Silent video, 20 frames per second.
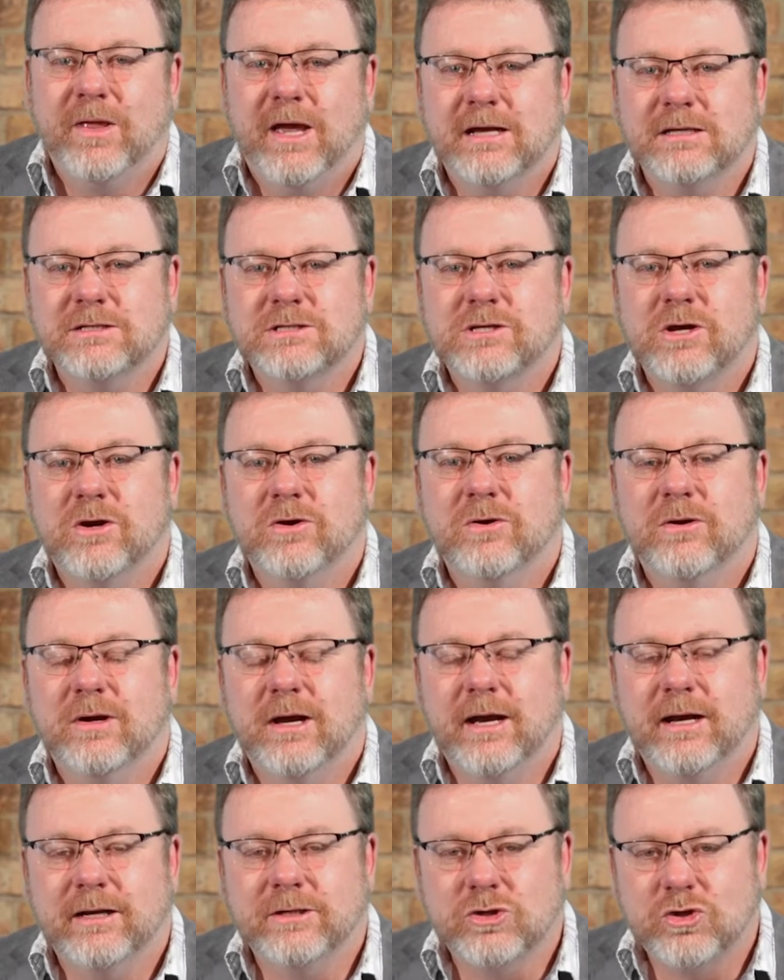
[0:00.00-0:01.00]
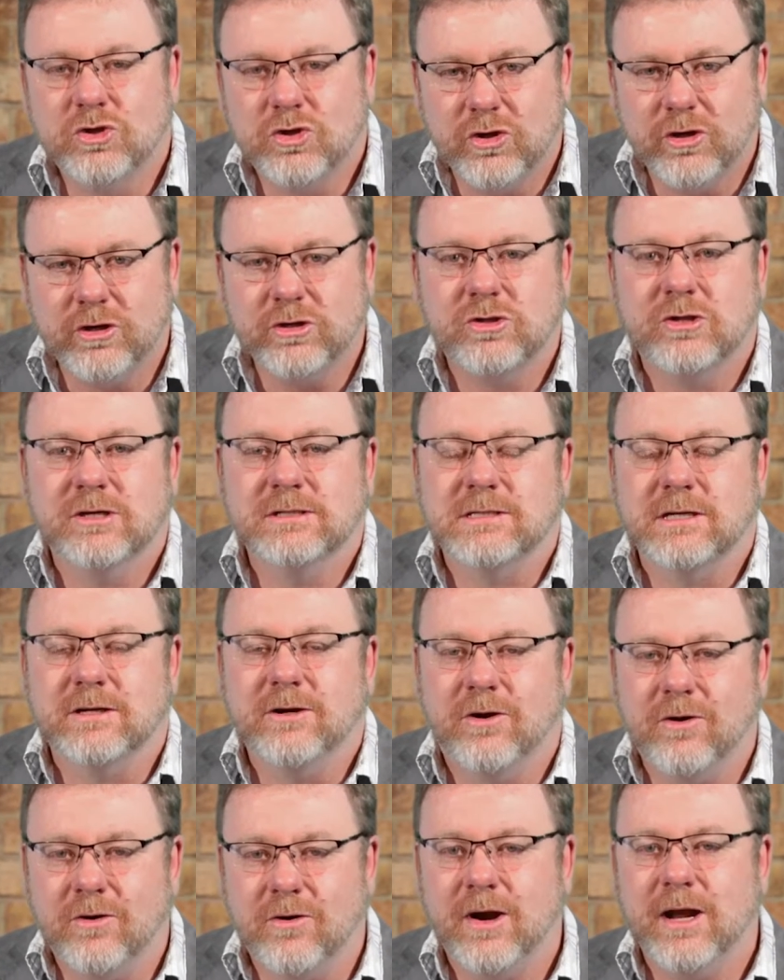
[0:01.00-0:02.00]
And so a church is a
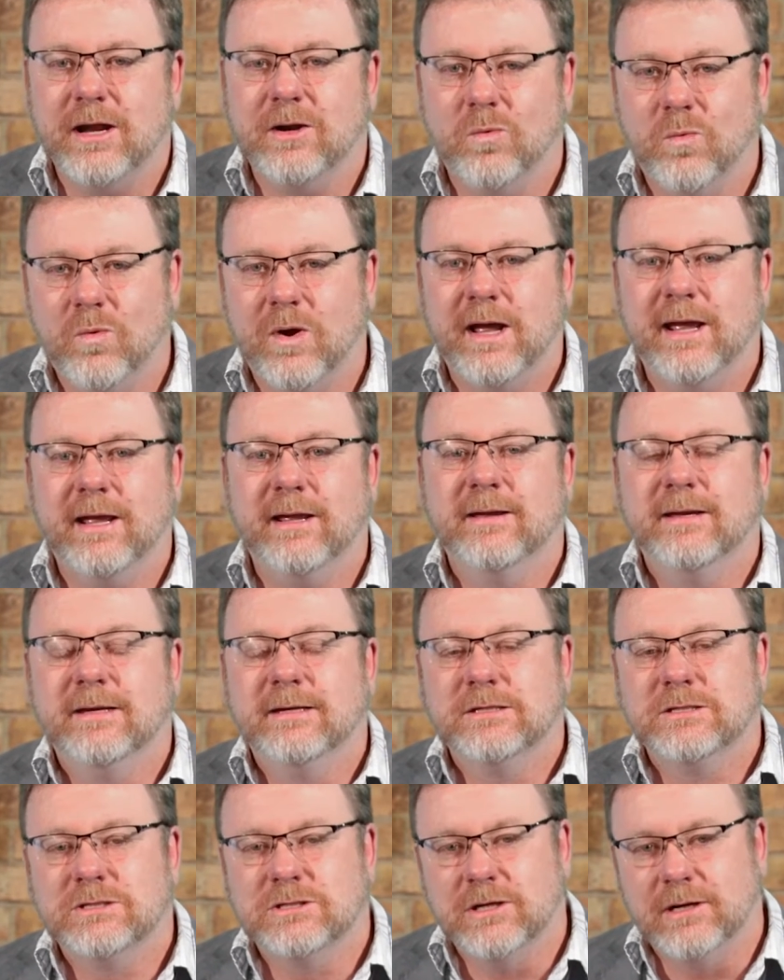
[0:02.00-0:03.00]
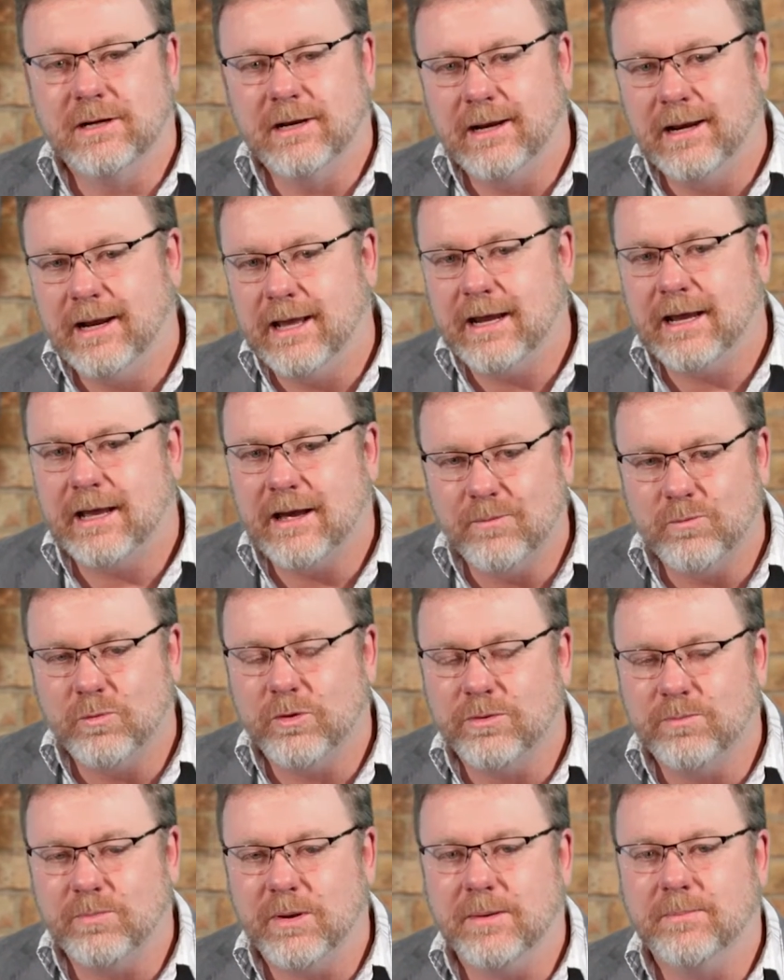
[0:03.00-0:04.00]
great way to link up
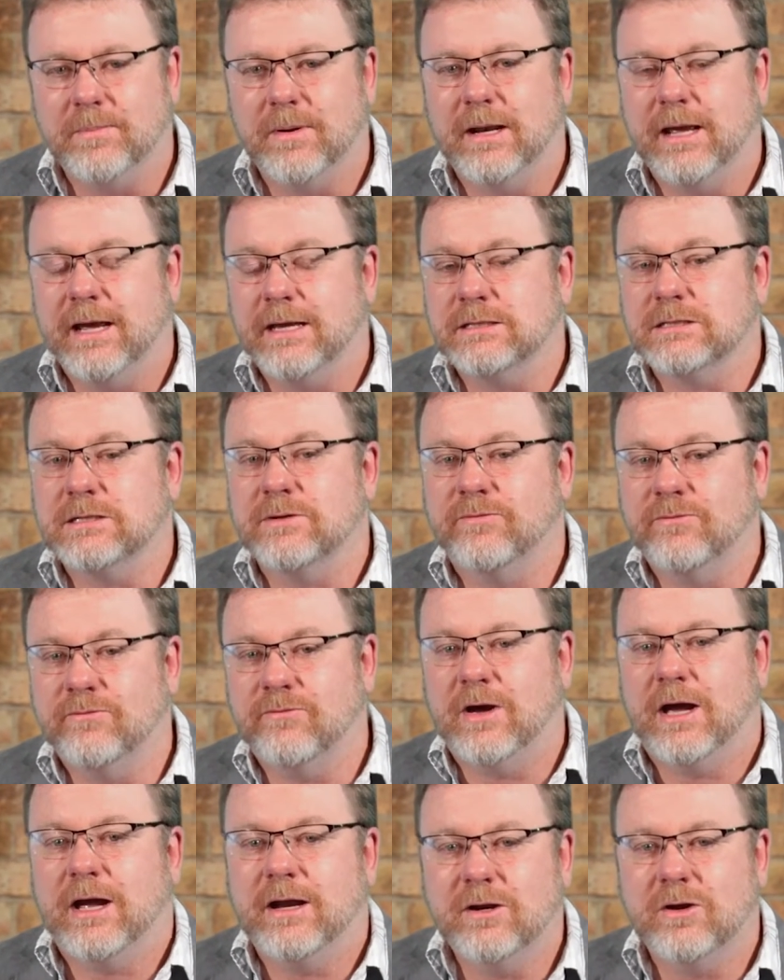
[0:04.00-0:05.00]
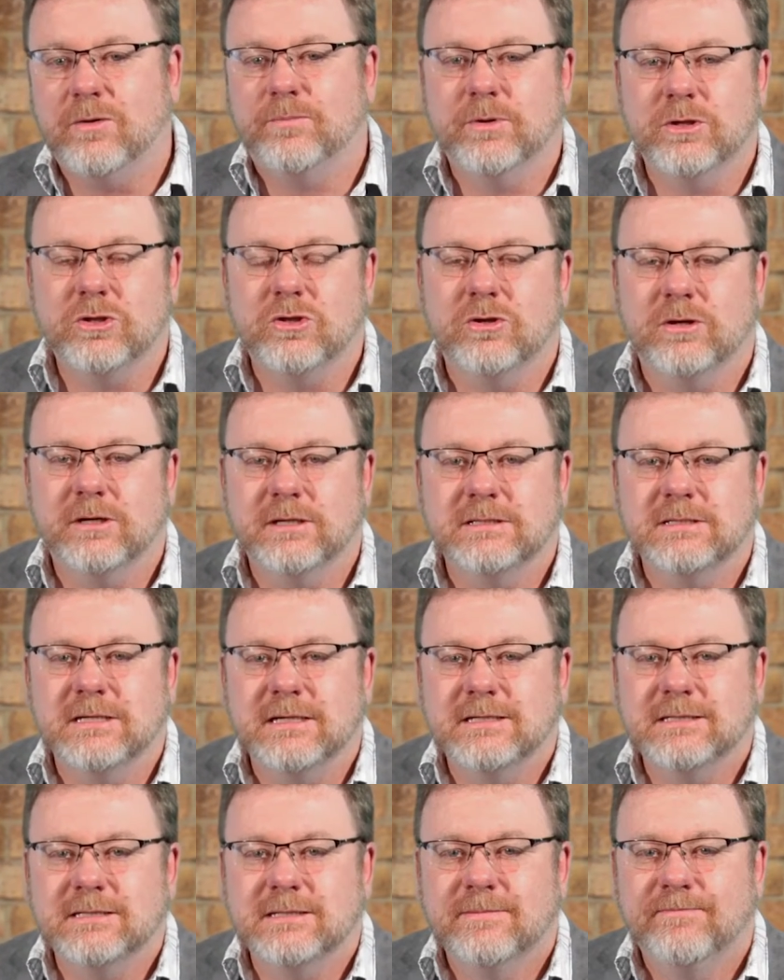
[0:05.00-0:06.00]
with people and to find
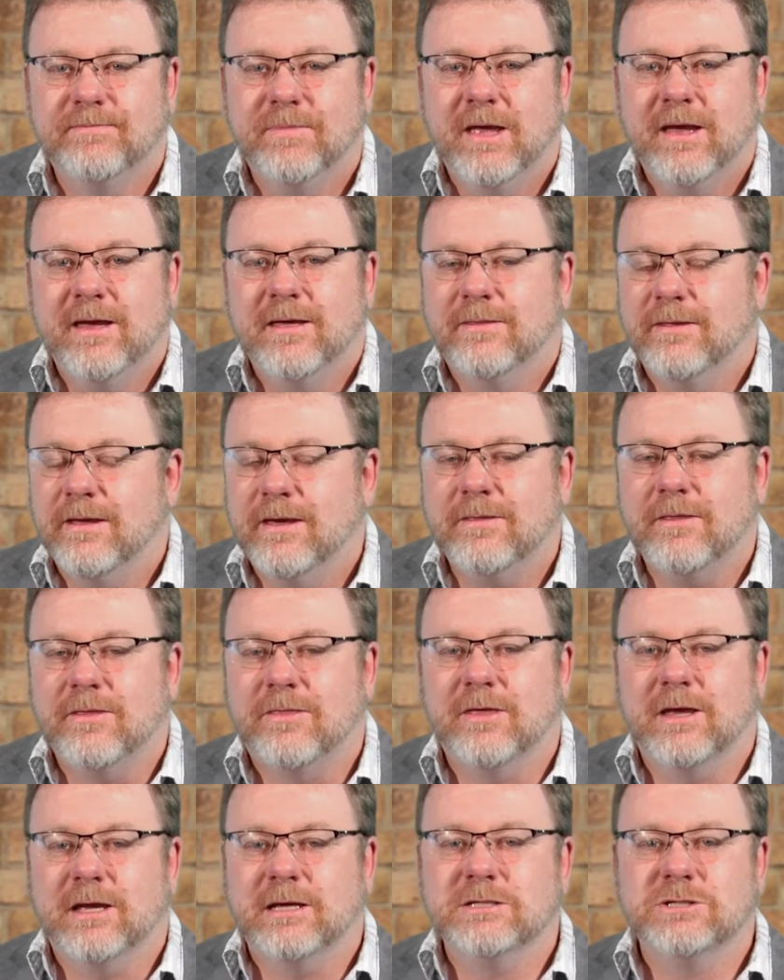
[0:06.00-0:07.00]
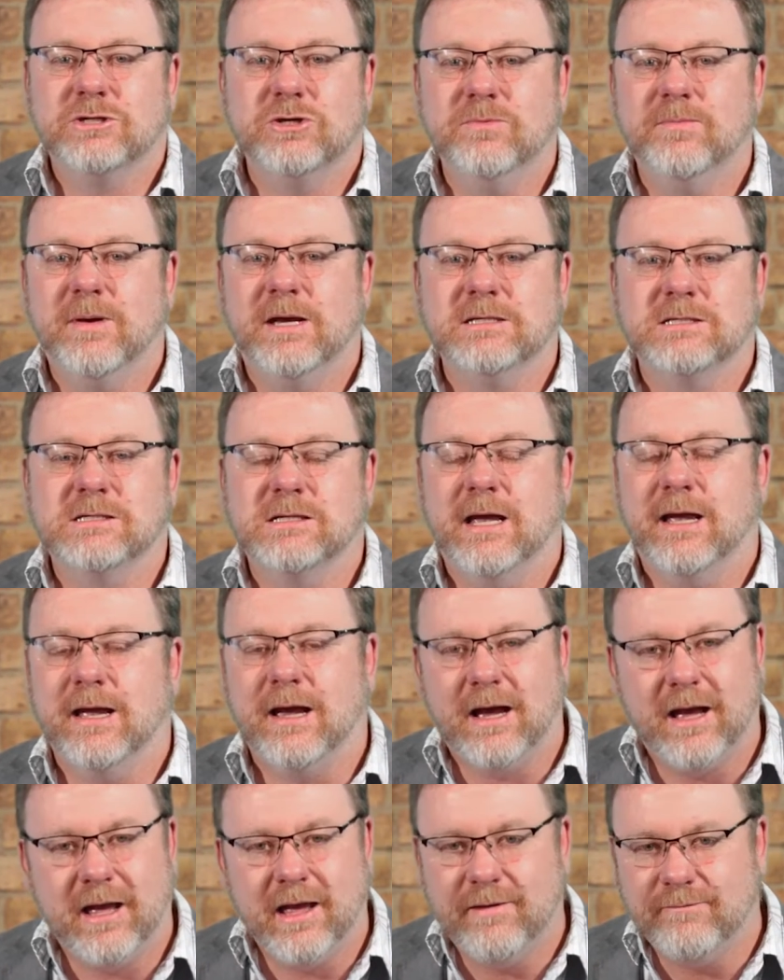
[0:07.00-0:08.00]
opportunities. The other thing is, you may
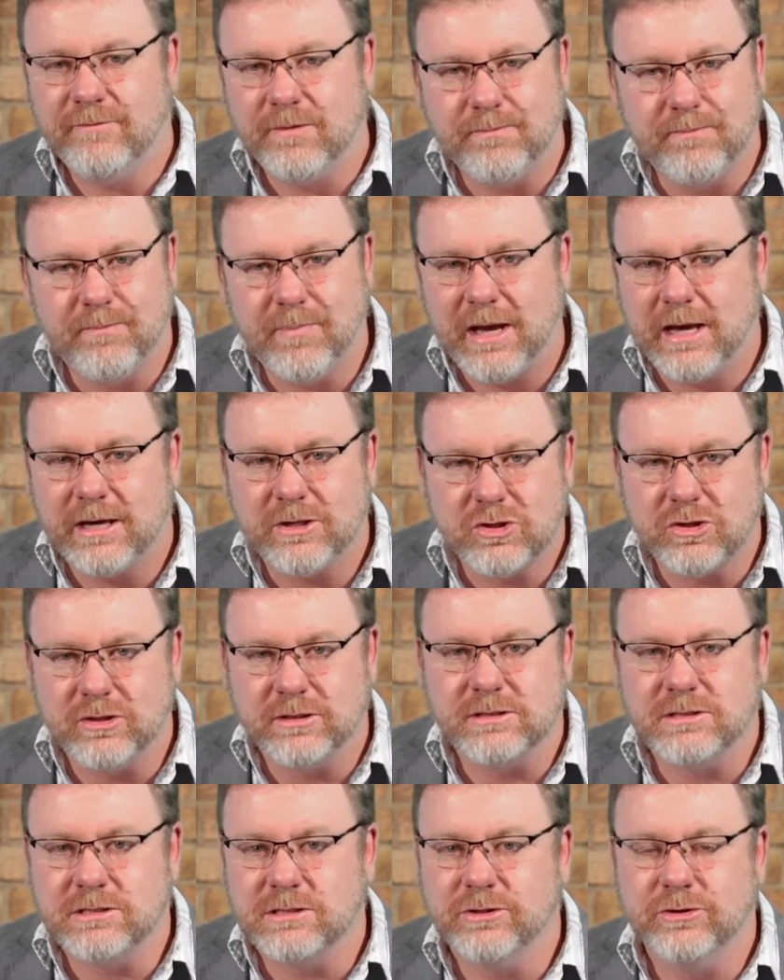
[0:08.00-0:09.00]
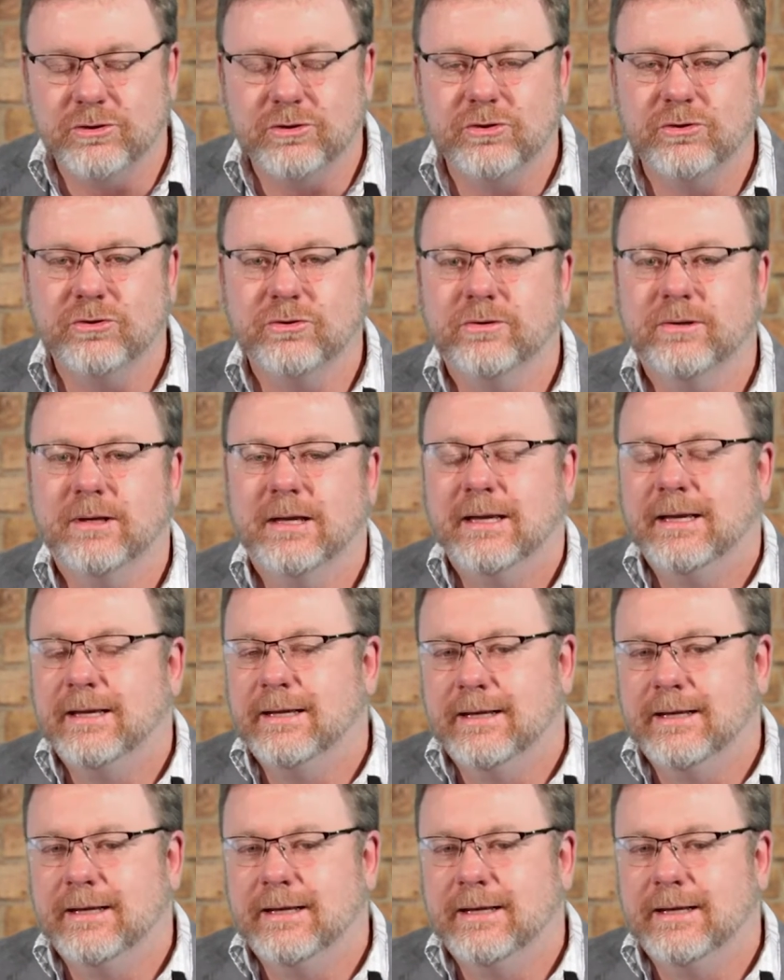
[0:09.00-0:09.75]
say, I have a passion to do